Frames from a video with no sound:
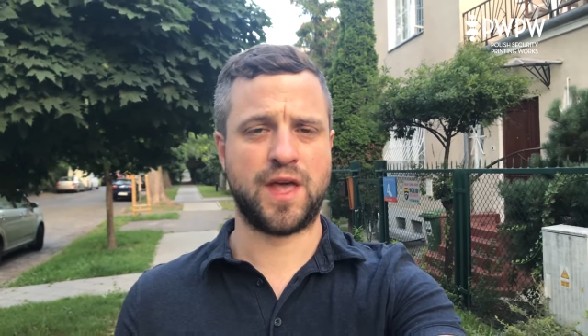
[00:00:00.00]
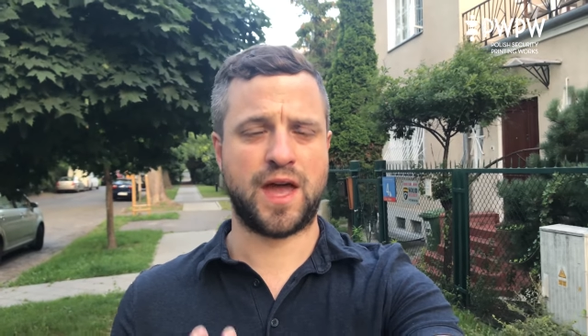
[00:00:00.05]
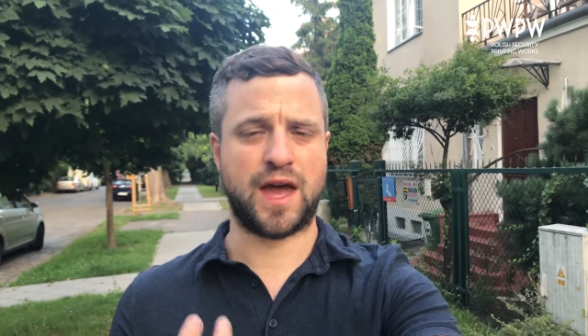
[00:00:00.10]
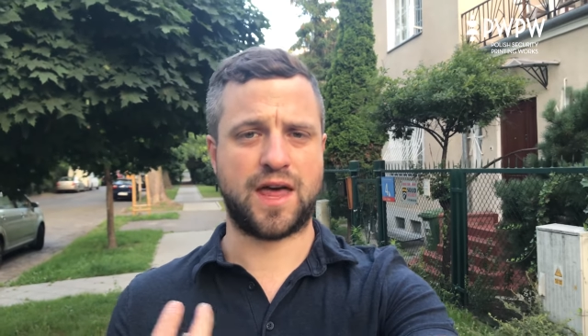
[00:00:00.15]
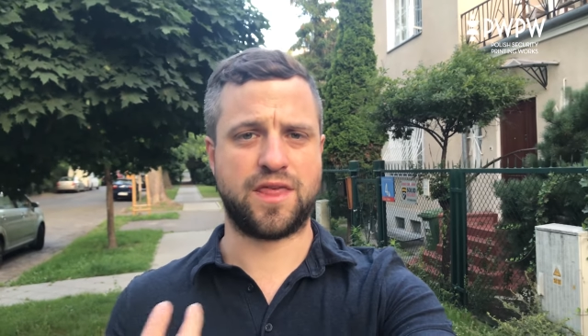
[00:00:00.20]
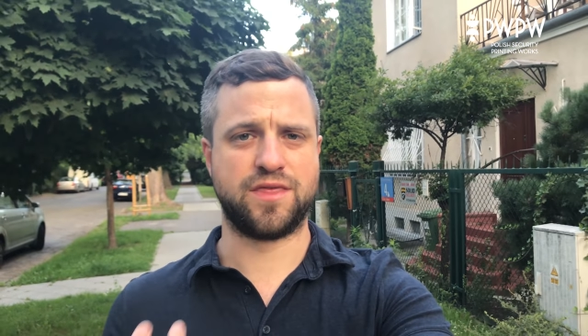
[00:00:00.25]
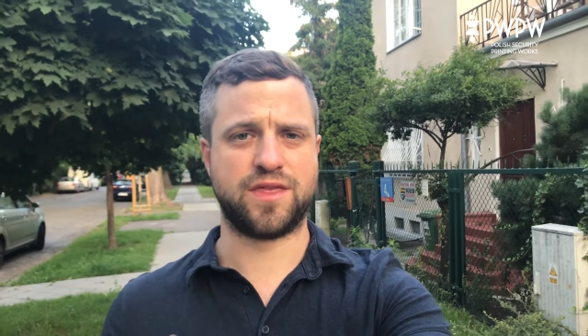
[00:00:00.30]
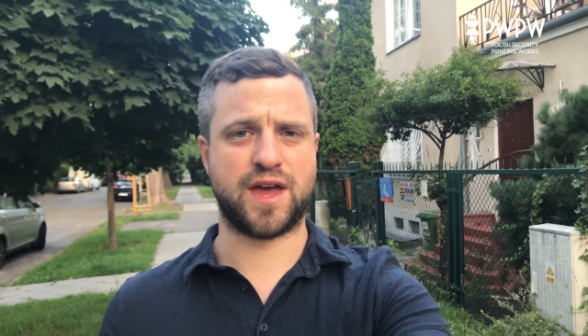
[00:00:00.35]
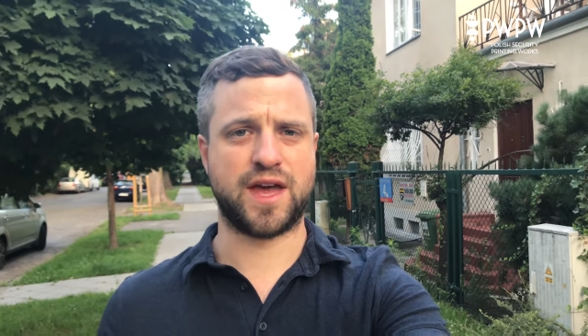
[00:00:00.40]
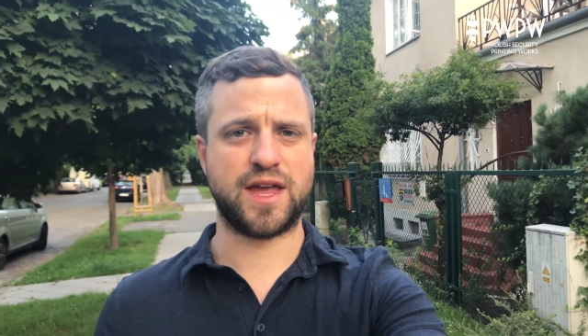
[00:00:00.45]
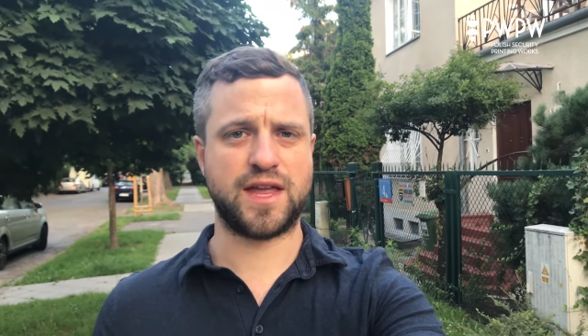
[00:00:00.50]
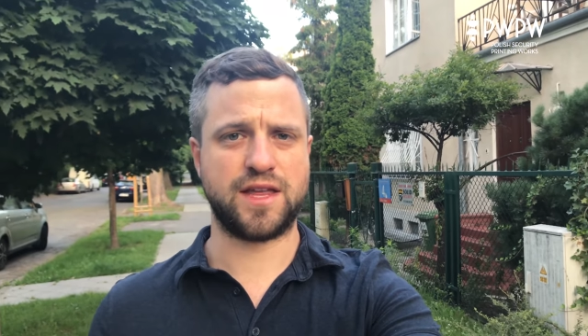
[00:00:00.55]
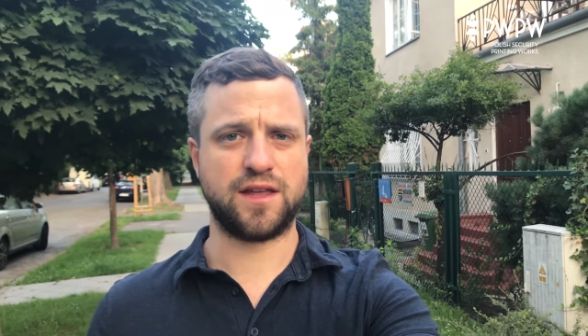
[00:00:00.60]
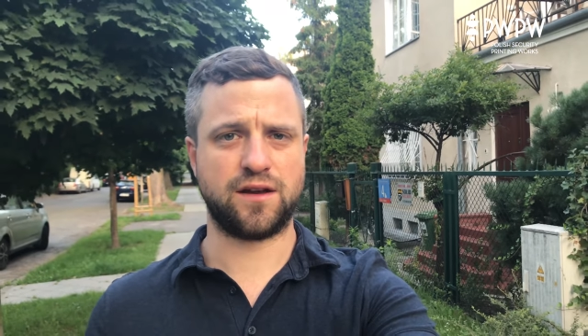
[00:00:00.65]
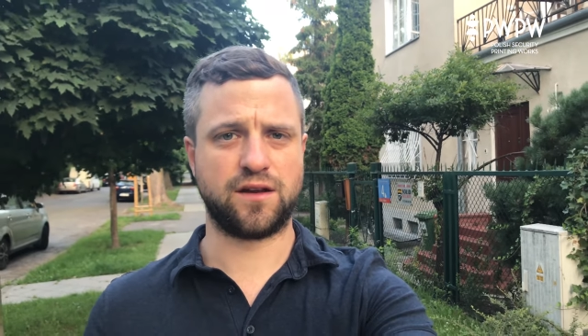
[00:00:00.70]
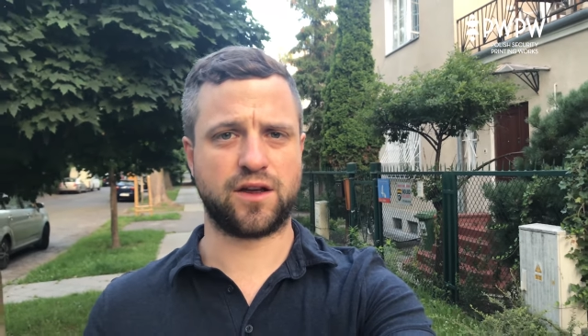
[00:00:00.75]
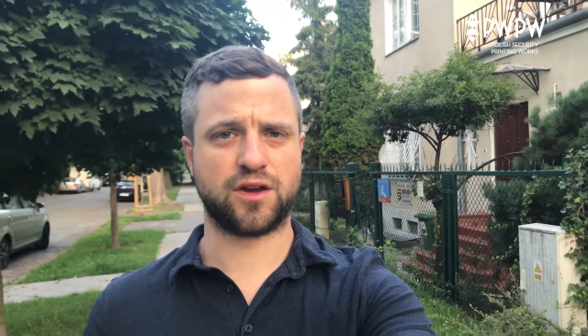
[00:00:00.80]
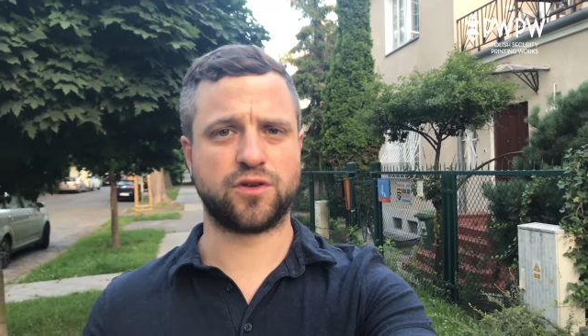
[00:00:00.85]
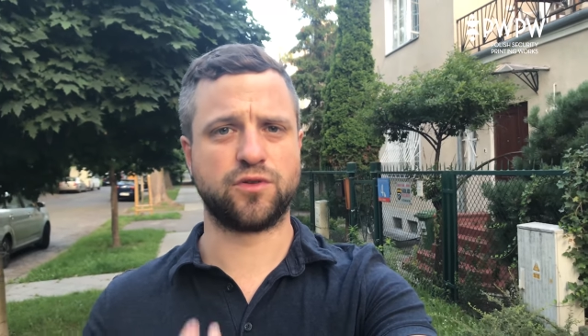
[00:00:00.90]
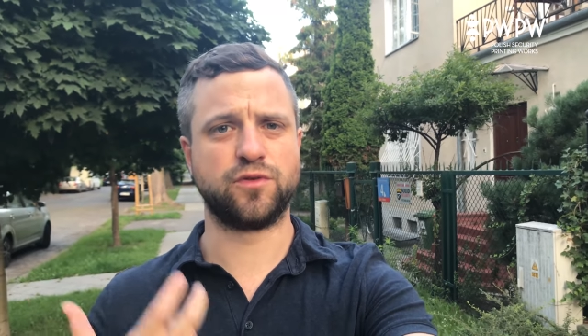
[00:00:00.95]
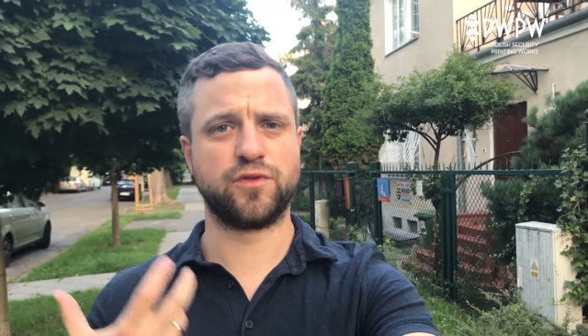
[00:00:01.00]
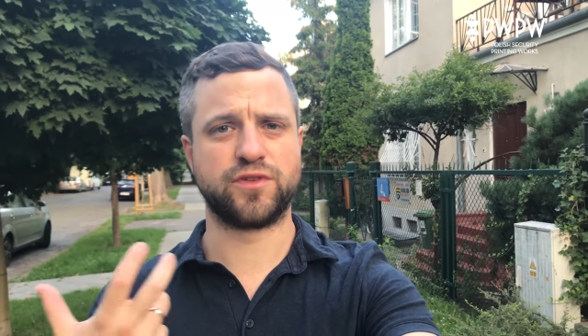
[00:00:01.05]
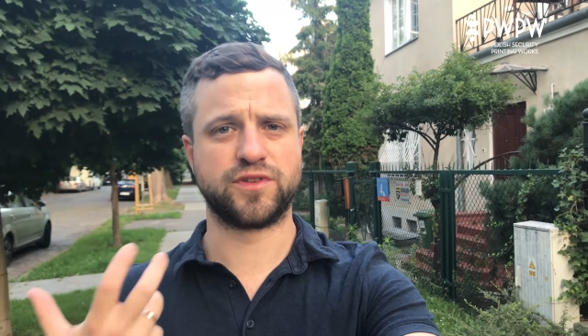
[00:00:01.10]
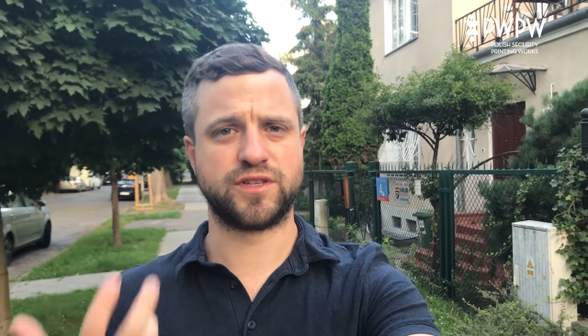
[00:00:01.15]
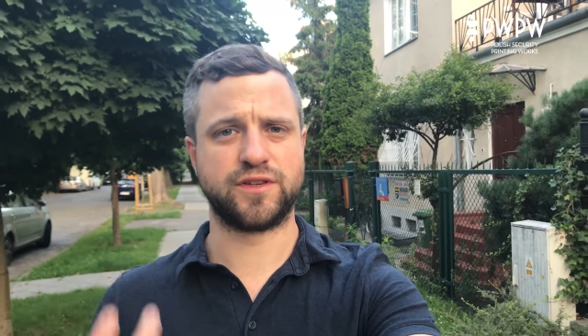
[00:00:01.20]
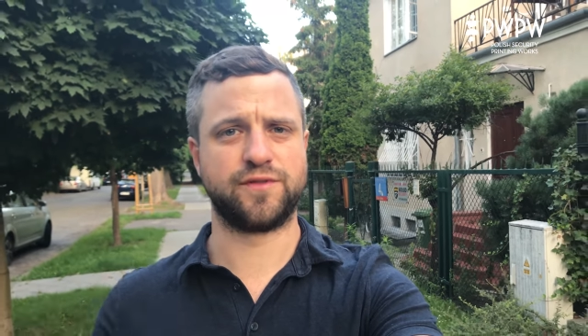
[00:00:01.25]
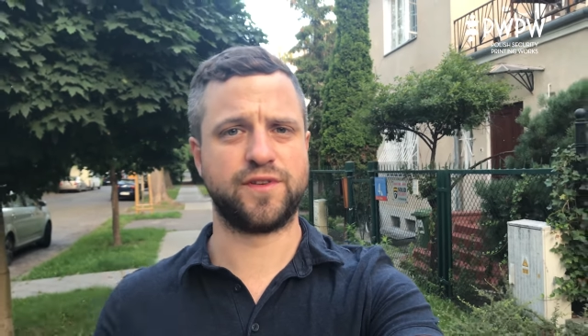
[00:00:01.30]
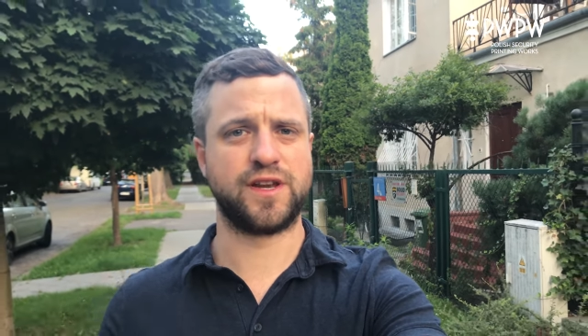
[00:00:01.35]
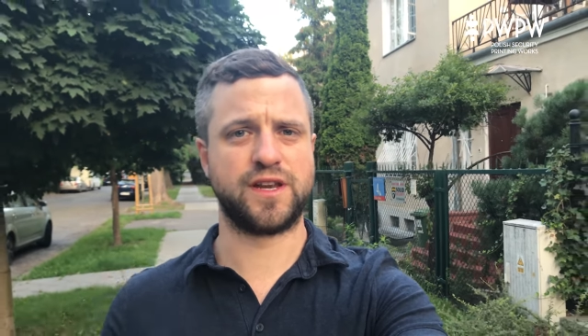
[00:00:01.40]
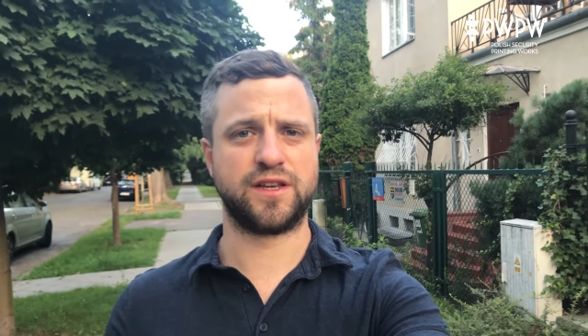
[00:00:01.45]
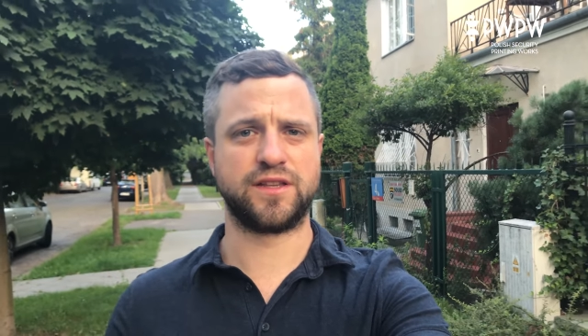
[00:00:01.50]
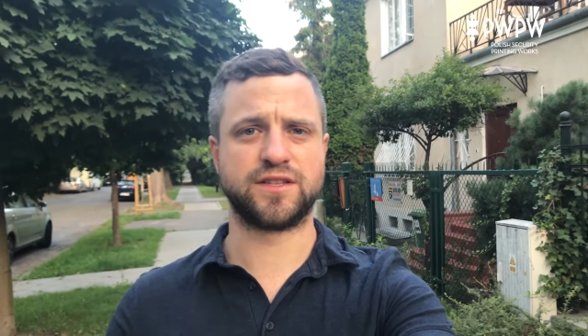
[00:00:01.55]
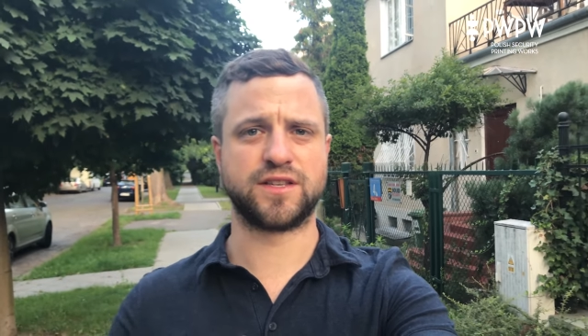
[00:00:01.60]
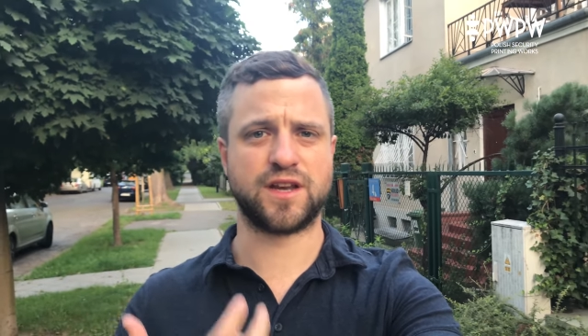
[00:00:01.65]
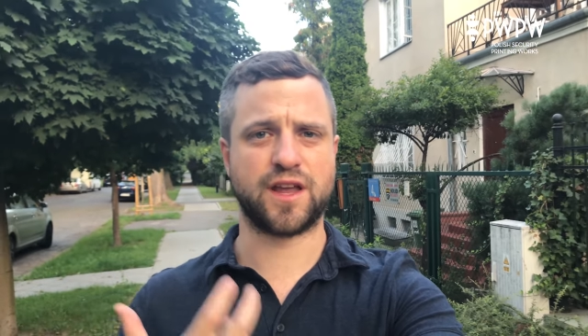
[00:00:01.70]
And they, like all the civilians